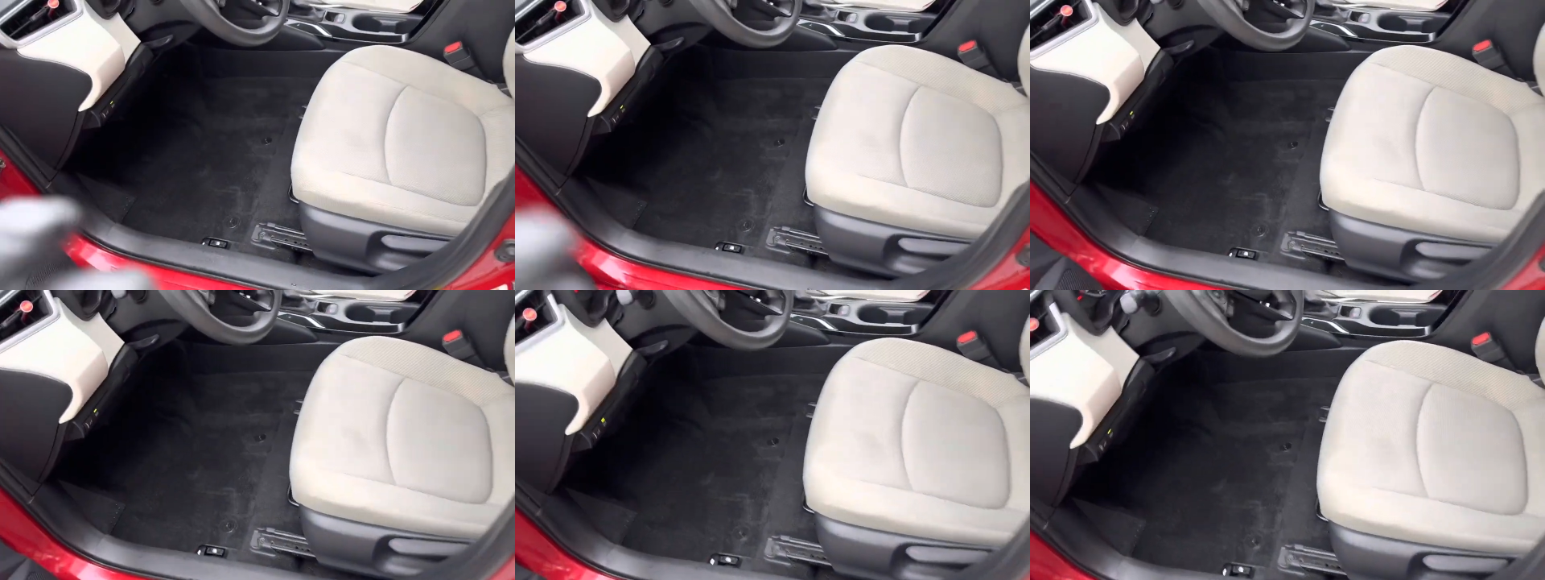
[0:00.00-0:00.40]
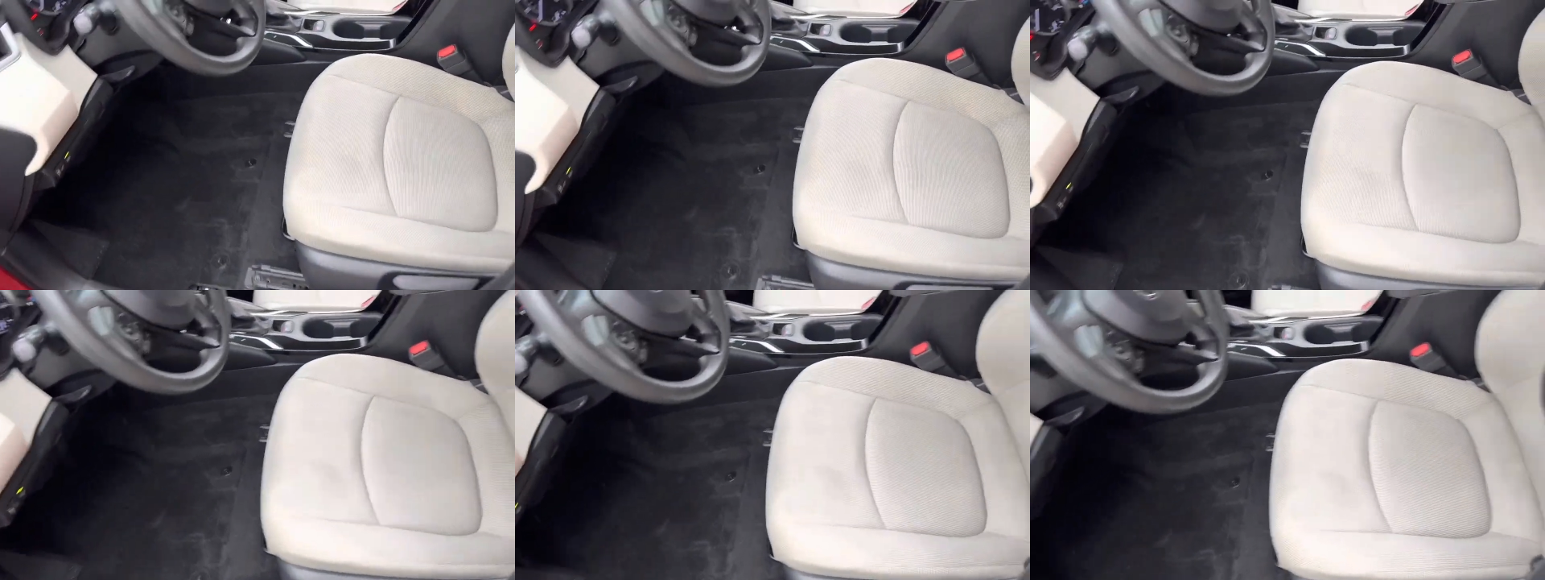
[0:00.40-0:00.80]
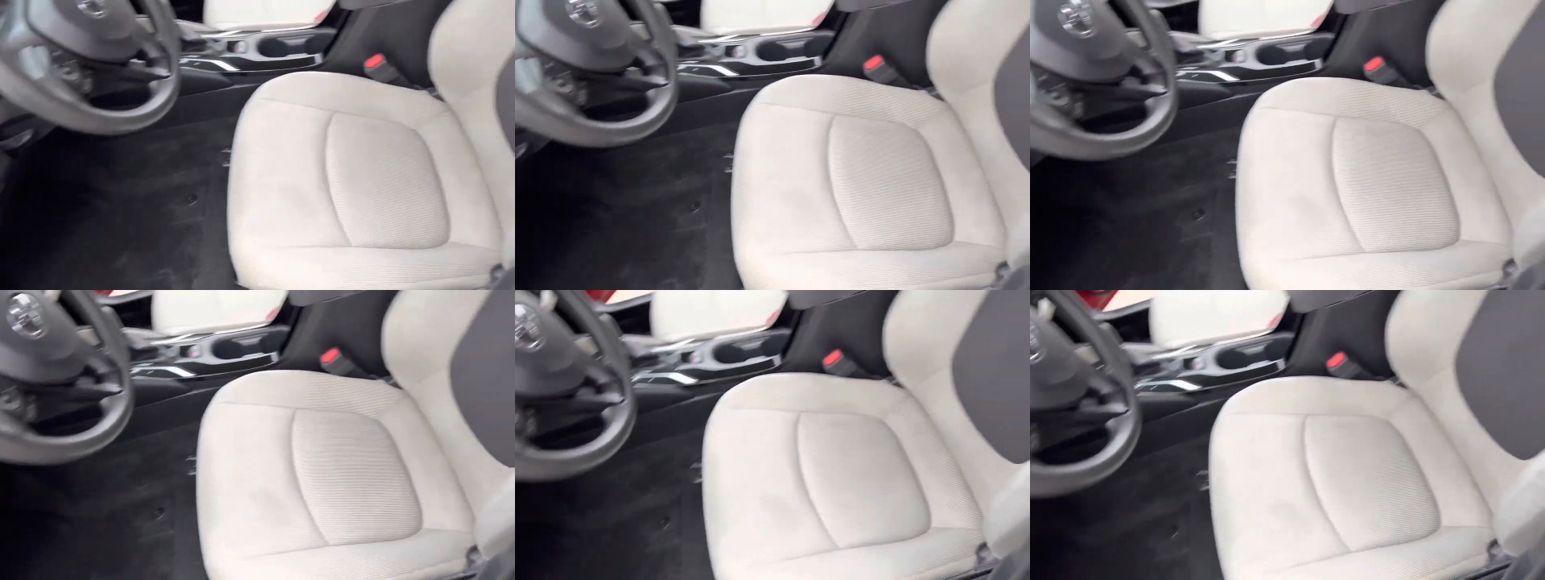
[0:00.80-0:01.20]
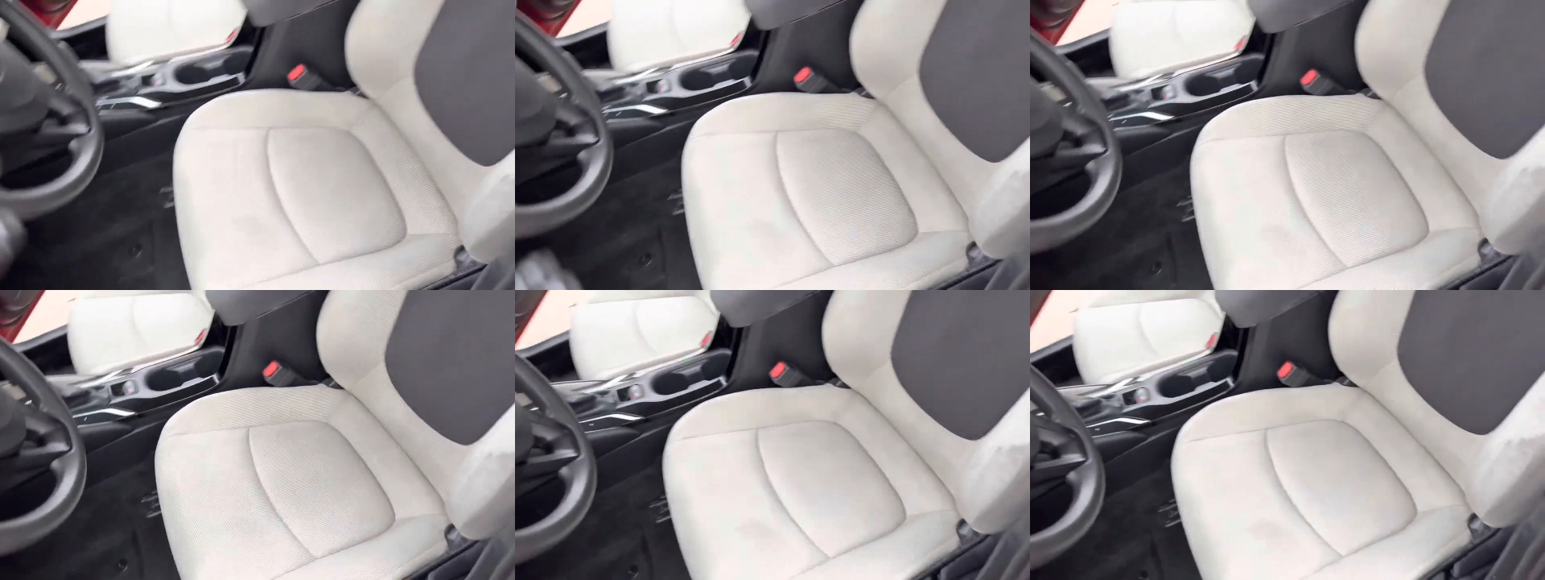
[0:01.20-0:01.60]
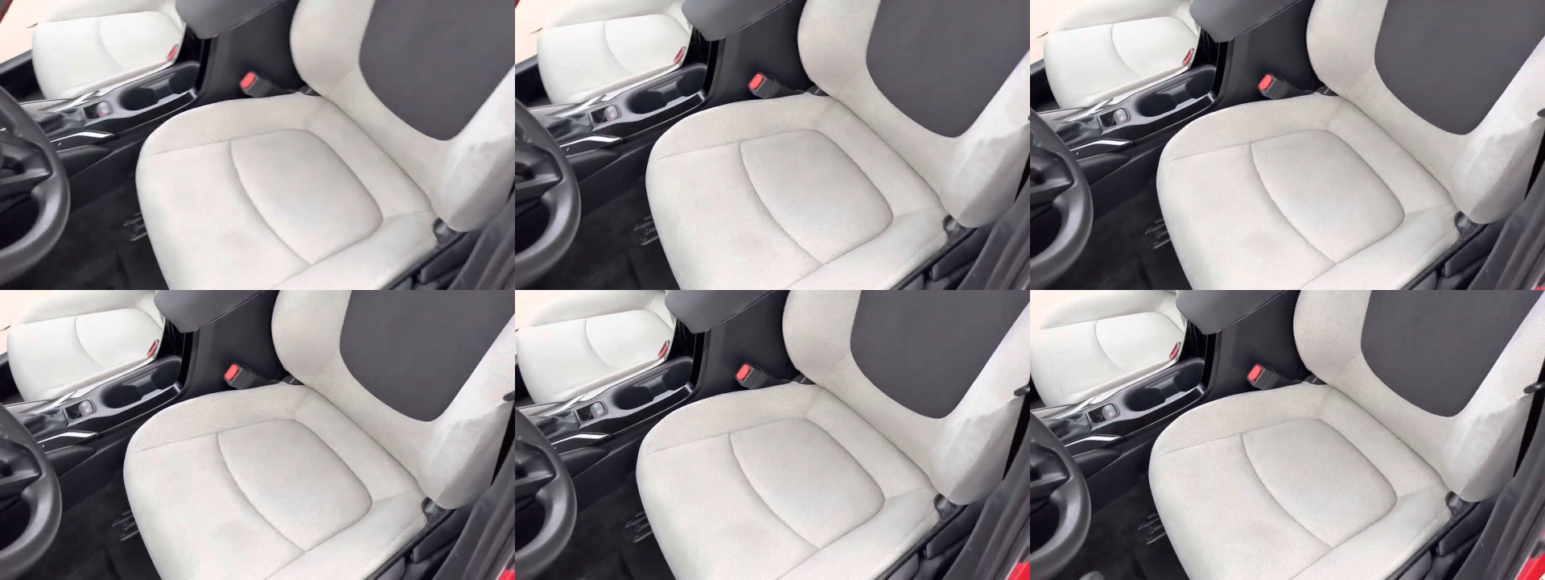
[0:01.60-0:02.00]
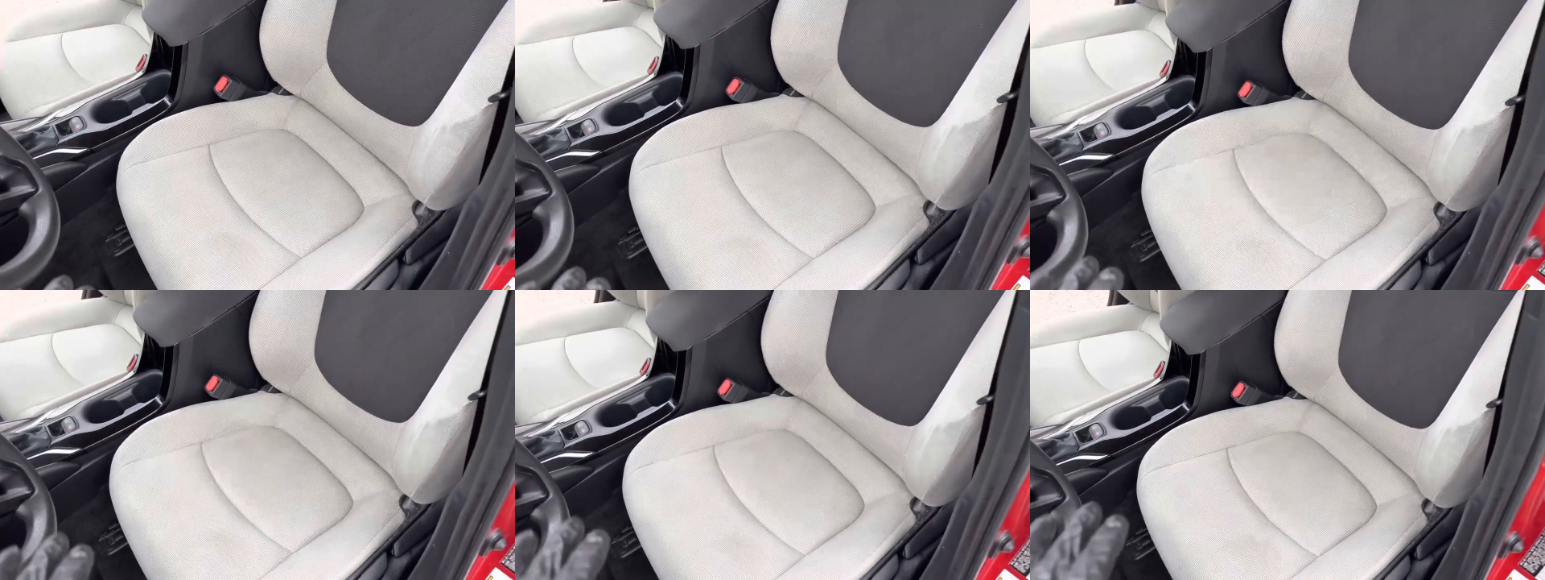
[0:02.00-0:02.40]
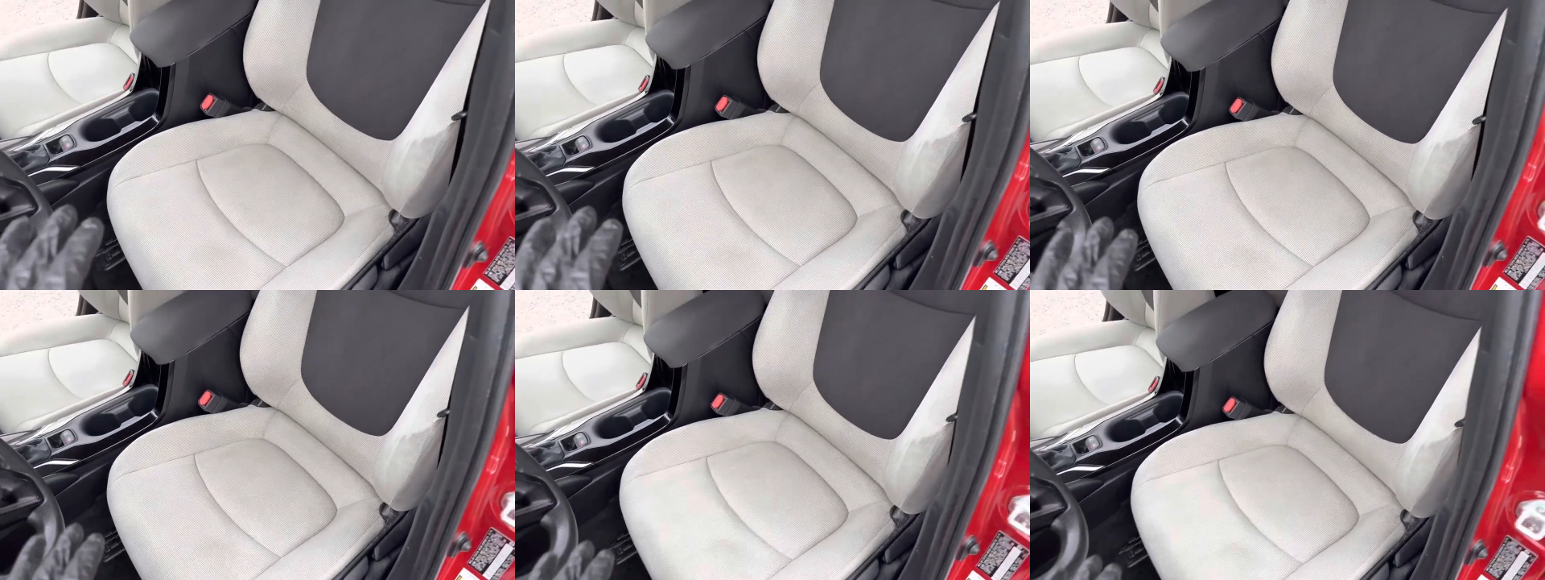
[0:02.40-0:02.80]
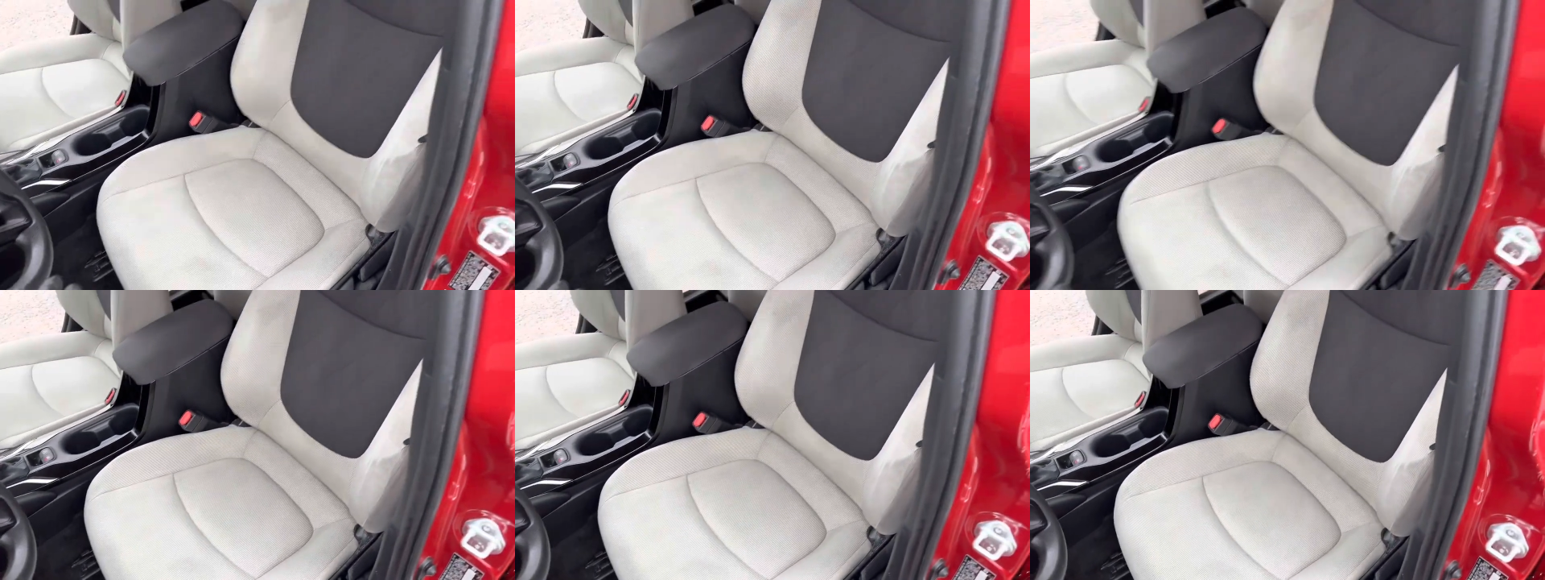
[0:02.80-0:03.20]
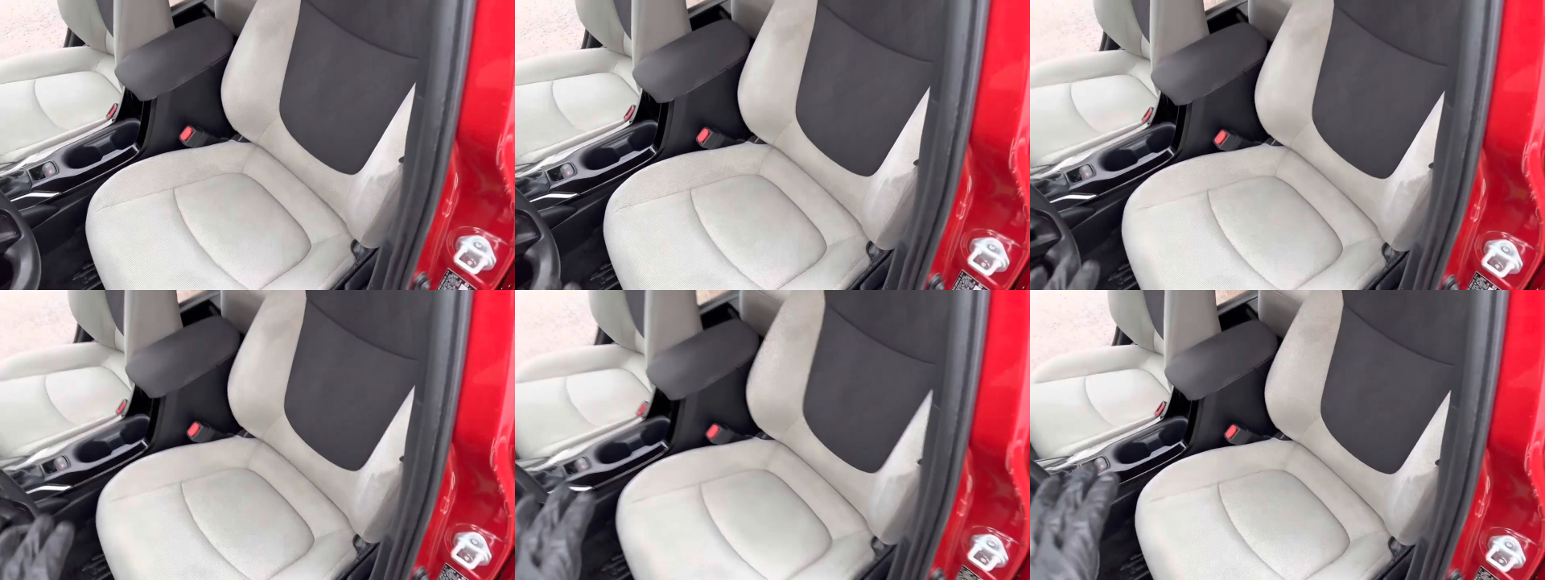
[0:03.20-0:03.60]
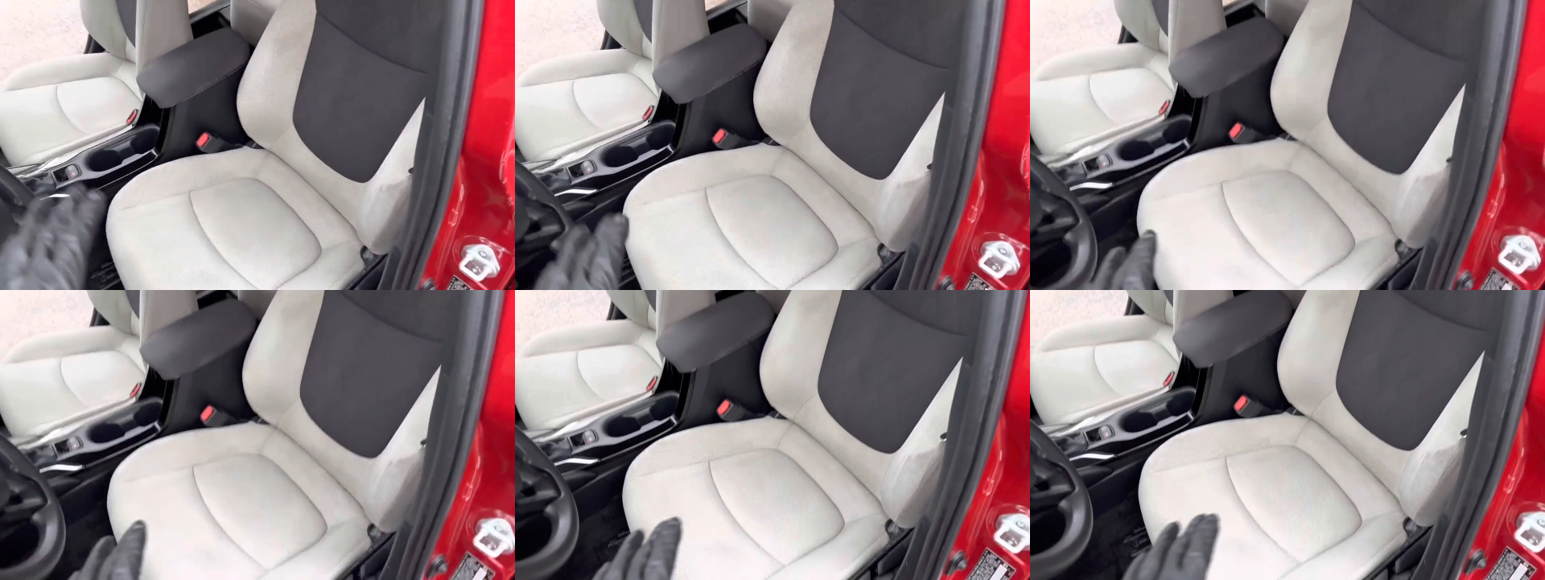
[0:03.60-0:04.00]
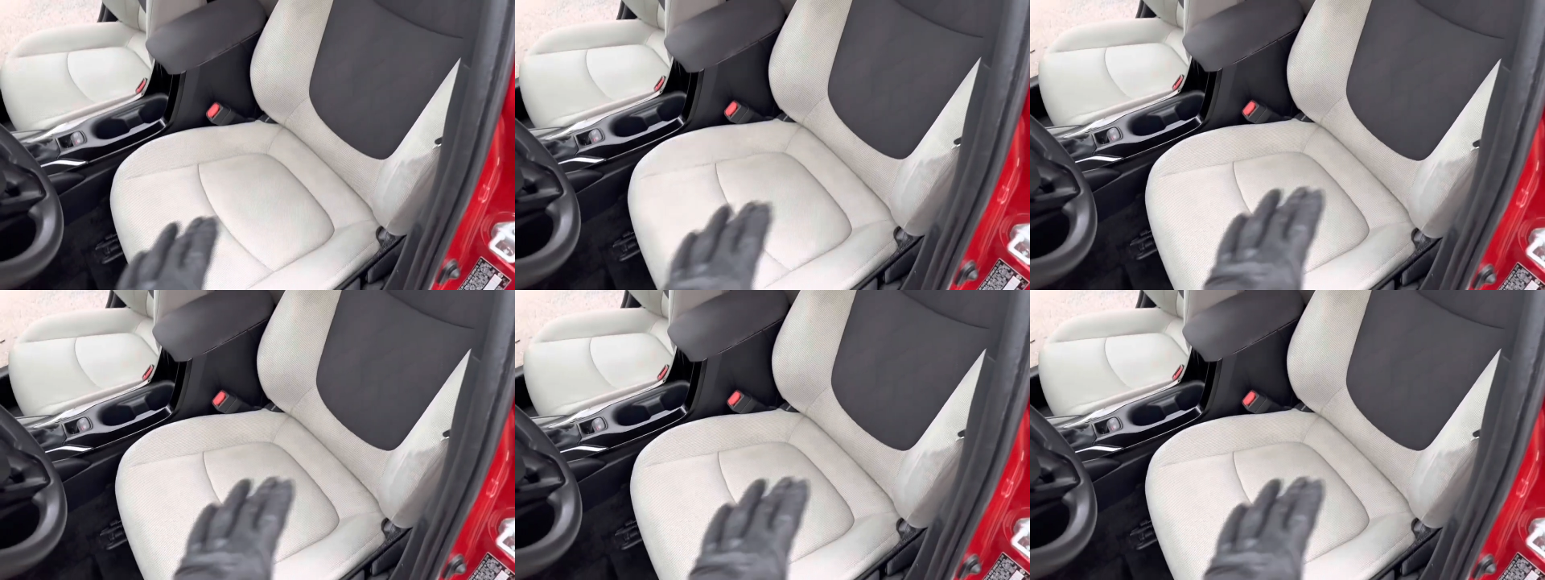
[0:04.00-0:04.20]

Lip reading: No face is visible, so there are no lips to read.